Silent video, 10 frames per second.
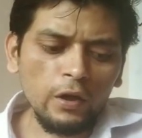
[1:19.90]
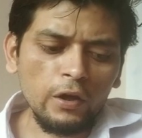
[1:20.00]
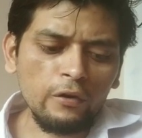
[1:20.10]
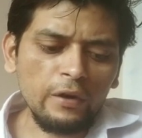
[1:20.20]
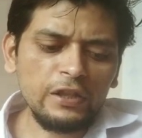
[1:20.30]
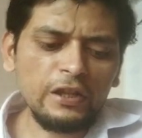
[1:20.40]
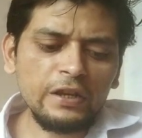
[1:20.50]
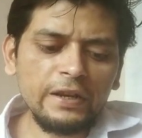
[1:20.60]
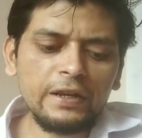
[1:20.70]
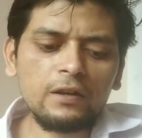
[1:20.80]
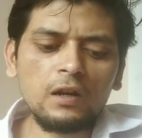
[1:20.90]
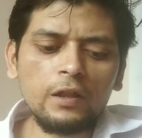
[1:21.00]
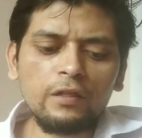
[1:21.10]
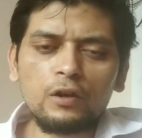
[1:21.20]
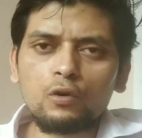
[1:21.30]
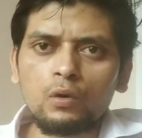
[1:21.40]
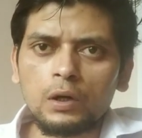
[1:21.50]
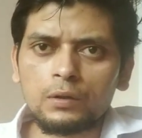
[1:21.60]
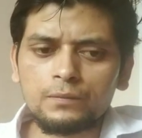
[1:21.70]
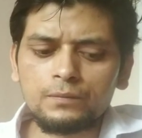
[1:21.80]
Reggie didn't listen to
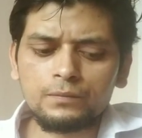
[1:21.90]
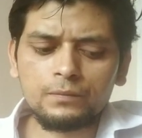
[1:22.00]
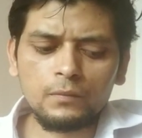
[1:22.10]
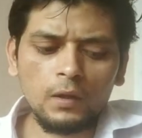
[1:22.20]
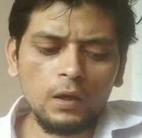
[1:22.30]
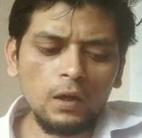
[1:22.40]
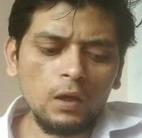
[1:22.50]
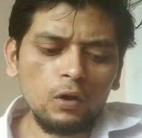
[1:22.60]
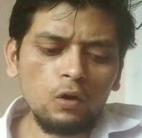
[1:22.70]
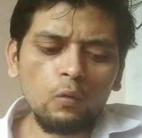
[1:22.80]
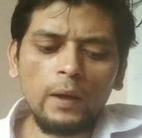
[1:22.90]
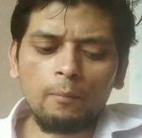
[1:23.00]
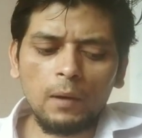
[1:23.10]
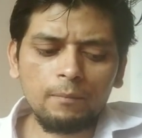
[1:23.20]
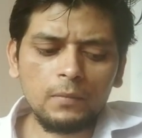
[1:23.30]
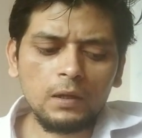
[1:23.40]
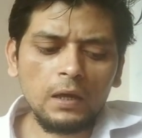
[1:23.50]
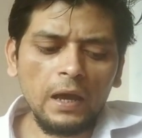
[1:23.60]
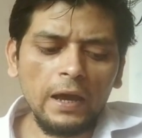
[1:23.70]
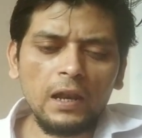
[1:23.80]
her. No way, Mum,
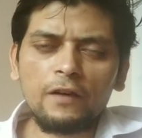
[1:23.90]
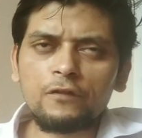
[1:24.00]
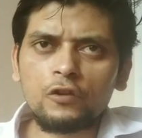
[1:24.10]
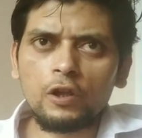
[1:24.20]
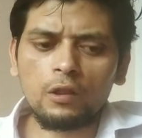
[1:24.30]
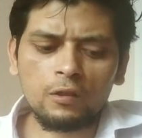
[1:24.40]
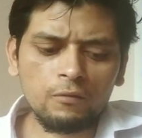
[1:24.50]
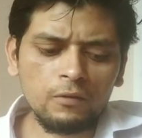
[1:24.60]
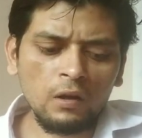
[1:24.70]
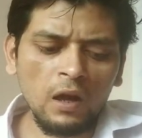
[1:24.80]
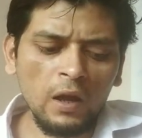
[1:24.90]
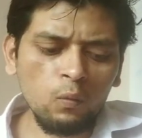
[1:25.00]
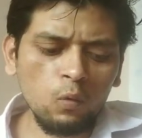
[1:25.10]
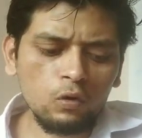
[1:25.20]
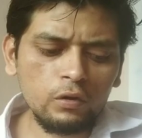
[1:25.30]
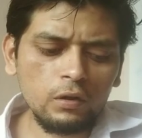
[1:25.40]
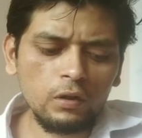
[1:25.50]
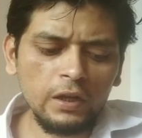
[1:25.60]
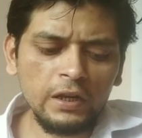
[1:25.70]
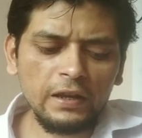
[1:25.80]
I love cheese. I won't
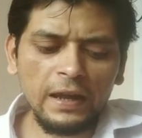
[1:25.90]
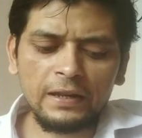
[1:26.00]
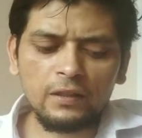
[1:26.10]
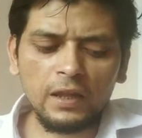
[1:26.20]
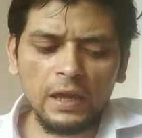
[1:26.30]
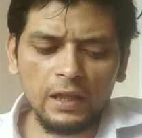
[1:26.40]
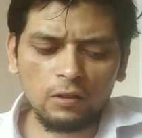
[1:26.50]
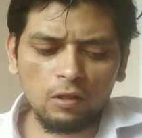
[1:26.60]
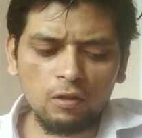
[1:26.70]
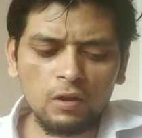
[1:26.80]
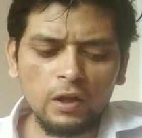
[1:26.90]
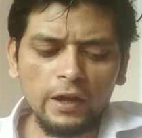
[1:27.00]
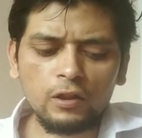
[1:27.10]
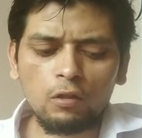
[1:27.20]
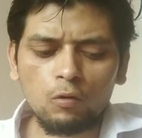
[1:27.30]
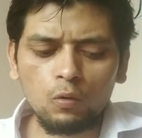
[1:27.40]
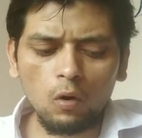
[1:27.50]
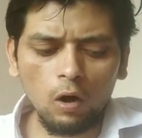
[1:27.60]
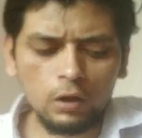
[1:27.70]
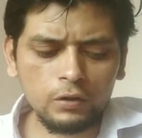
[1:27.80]
eat anything else. It's too
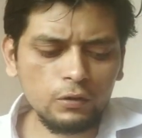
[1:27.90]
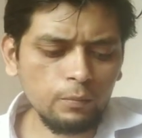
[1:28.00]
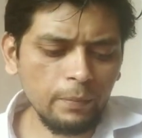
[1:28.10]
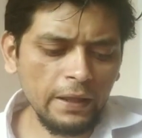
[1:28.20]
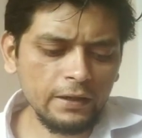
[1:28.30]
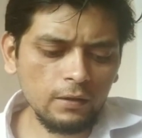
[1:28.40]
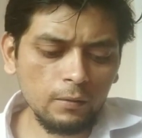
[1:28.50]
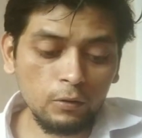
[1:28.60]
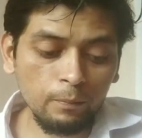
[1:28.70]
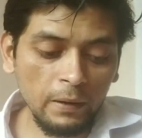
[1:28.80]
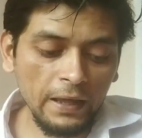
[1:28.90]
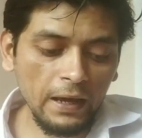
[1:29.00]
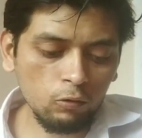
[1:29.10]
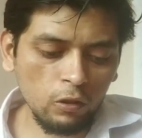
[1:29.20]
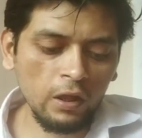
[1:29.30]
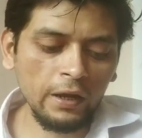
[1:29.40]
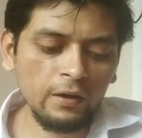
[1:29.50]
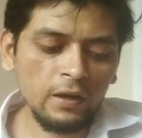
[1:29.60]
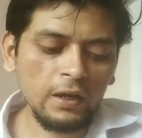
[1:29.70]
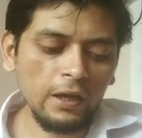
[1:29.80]
hot to play outside.
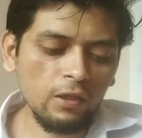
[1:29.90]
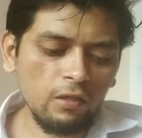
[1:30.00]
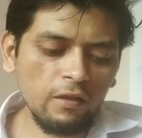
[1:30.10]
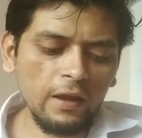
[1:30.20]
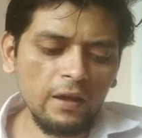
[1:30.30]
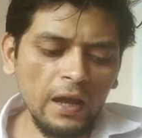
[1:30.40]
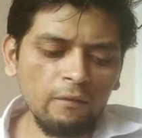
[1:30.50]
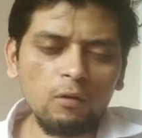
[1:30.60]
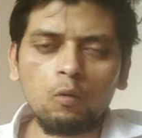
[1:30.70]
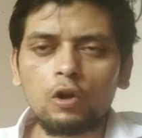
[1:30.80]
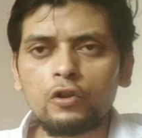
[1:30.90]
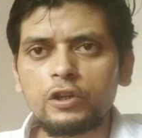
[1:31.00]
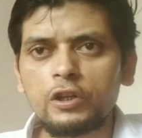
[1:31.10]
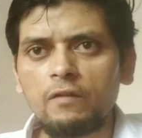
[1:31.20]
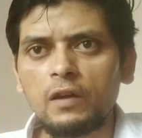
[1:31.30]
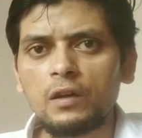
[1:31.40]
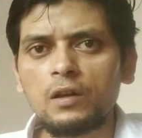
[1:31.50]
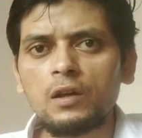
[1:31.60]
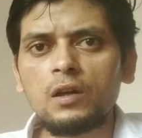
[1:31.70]
Instead, I will watch TV.